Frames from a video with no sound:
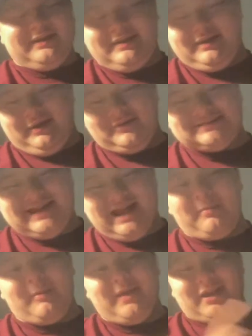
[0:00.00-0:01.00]
Here is an
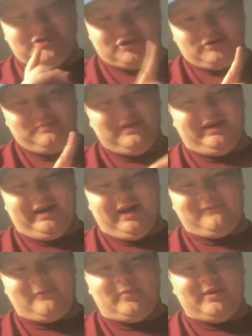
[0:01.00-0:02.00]
album that should be in a gatefold